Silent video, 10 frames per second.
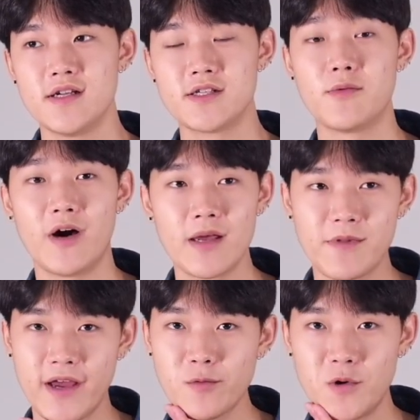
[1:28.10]
So
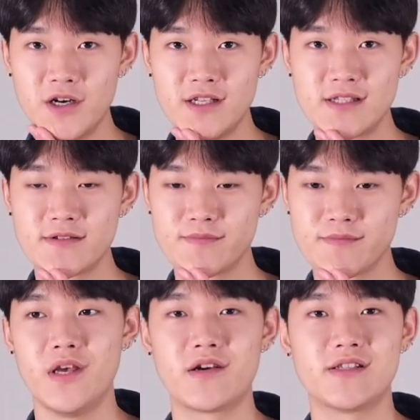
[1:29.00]
my plan was
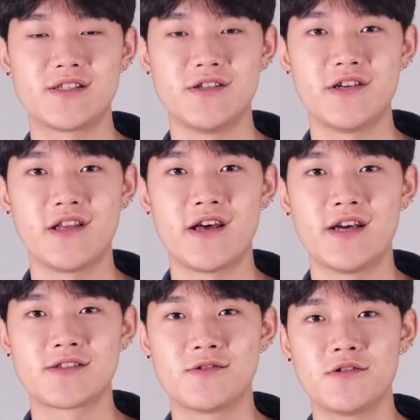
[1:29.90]
be a good student in
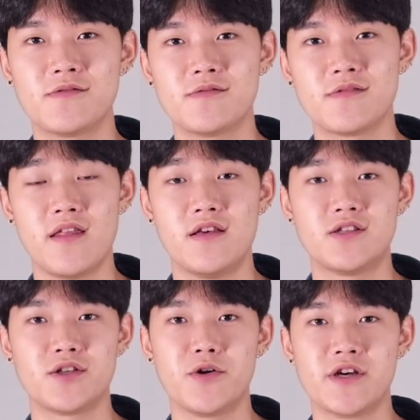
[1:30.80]
high school and
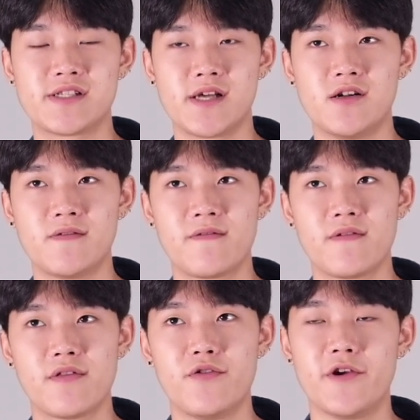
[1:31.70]
then show
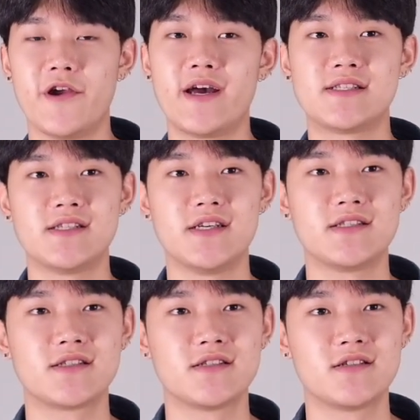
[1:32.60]
yourself through your
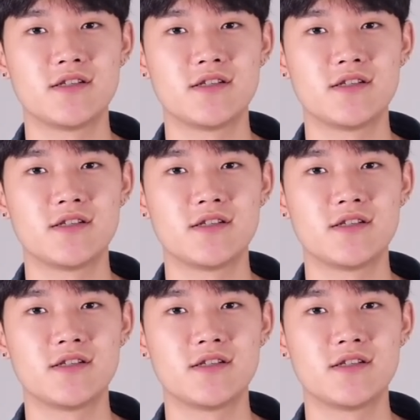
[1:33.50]
essays.